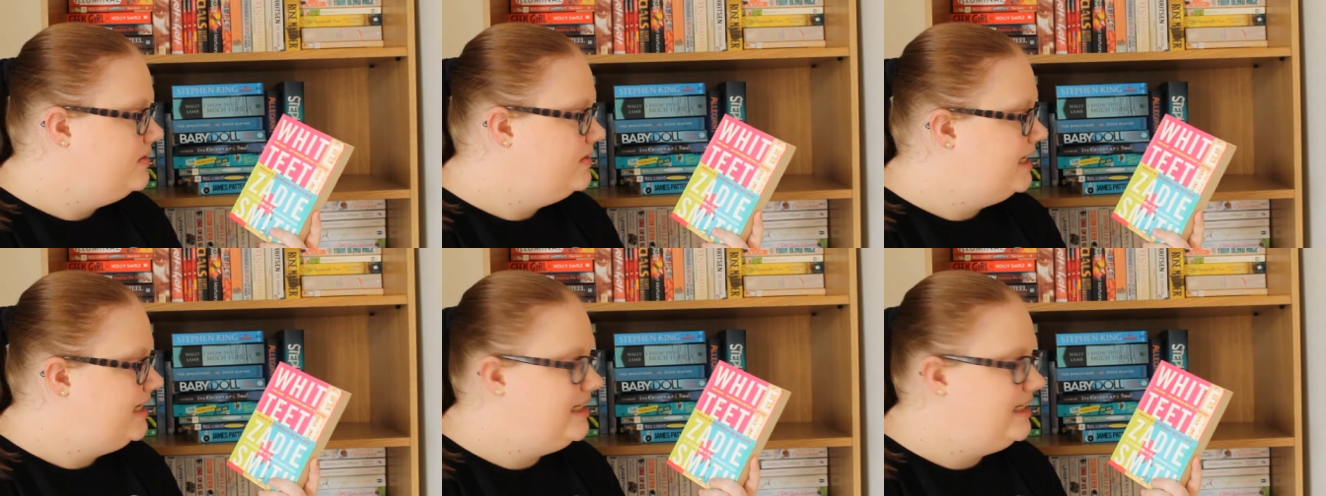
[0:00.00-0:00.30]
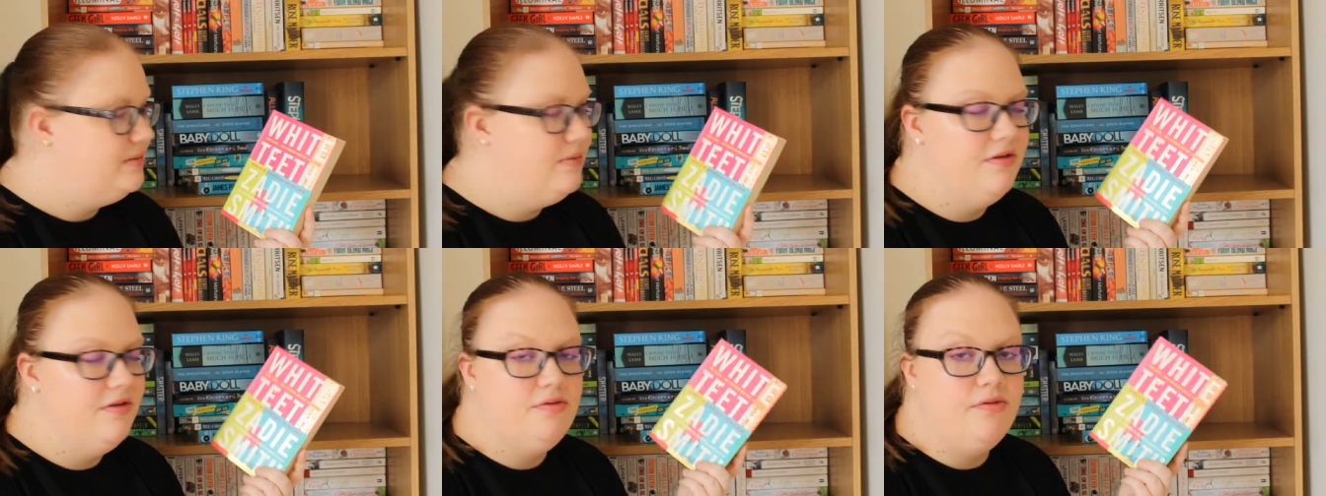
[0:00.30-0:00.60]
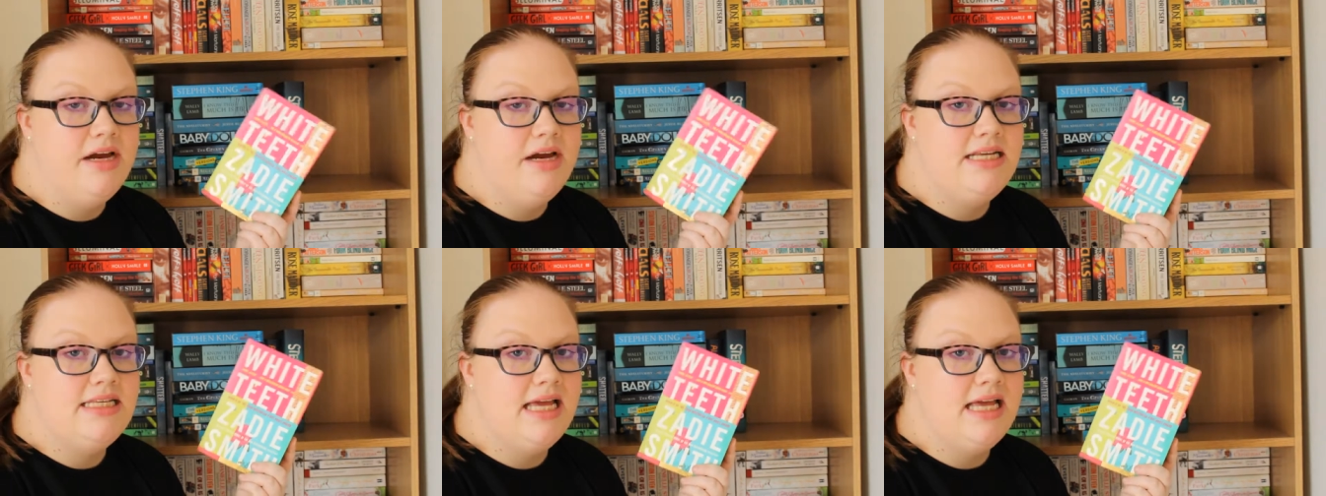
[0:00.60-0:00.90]
Zadie Smith's
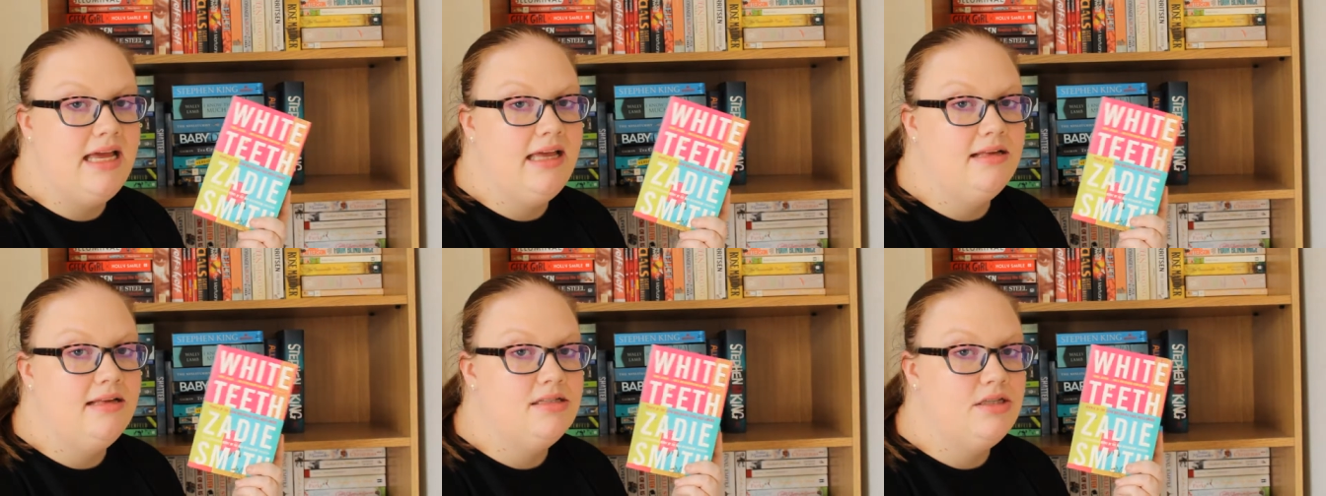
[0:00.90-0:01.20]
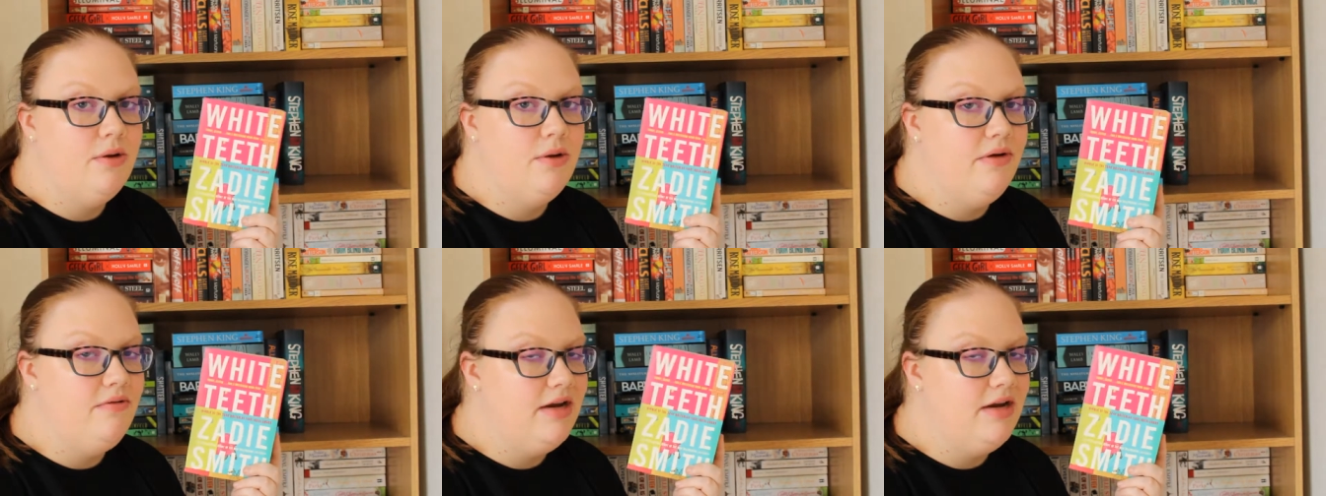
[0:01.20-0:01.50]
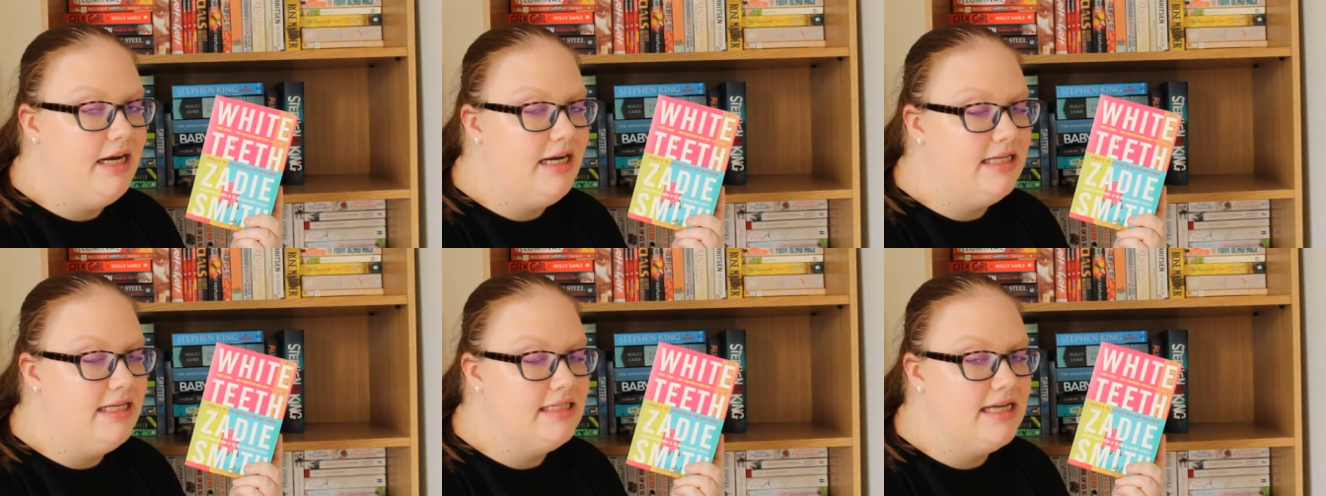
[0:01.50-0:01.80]
writing, so I
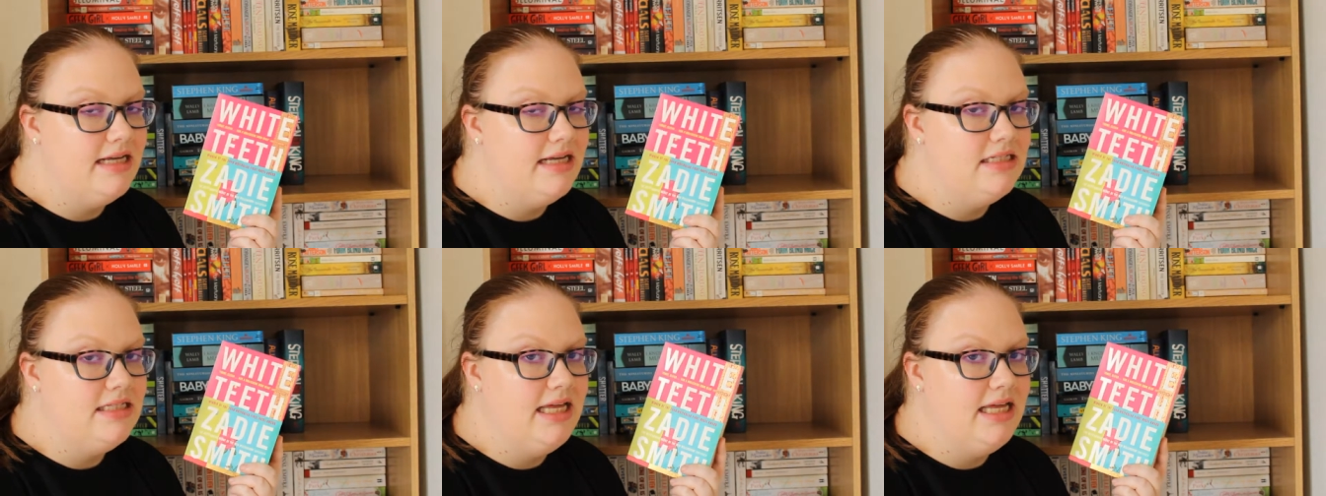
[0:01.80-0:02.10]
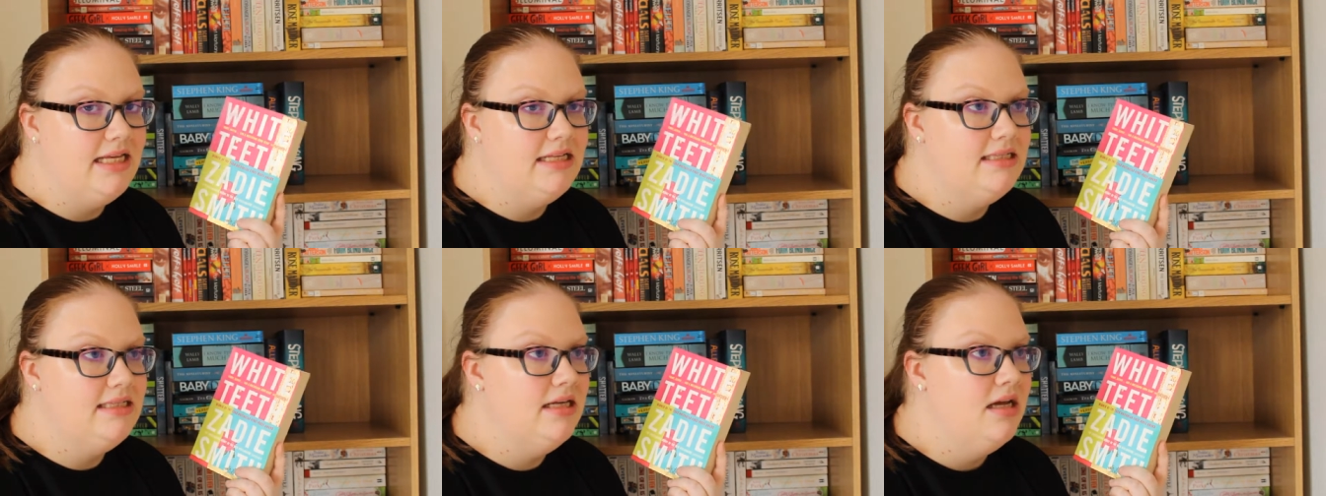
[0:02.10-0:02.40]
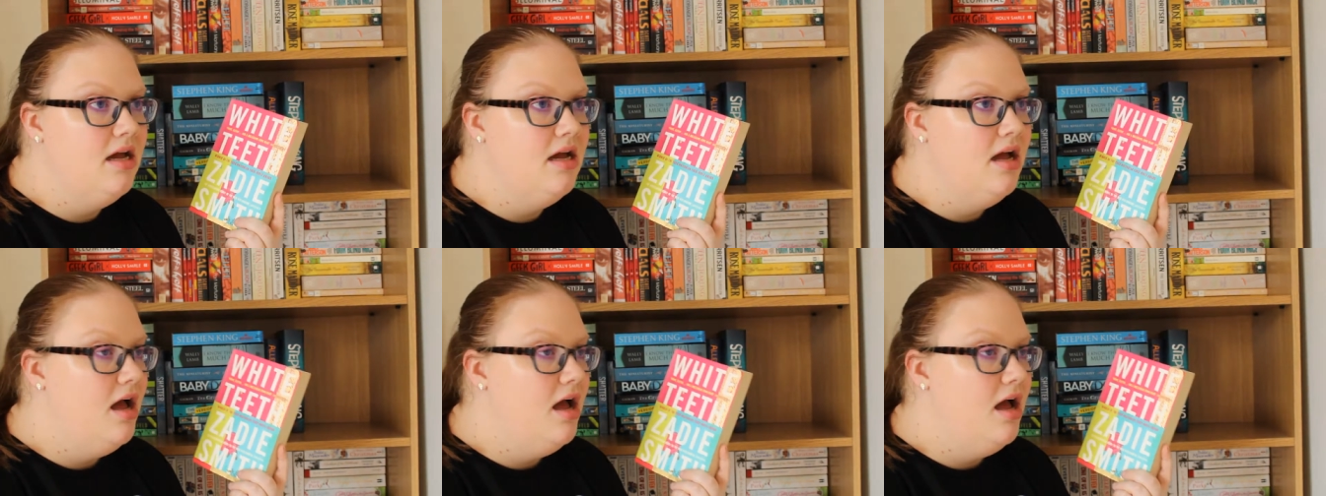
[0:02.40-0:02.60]
really need to get to this.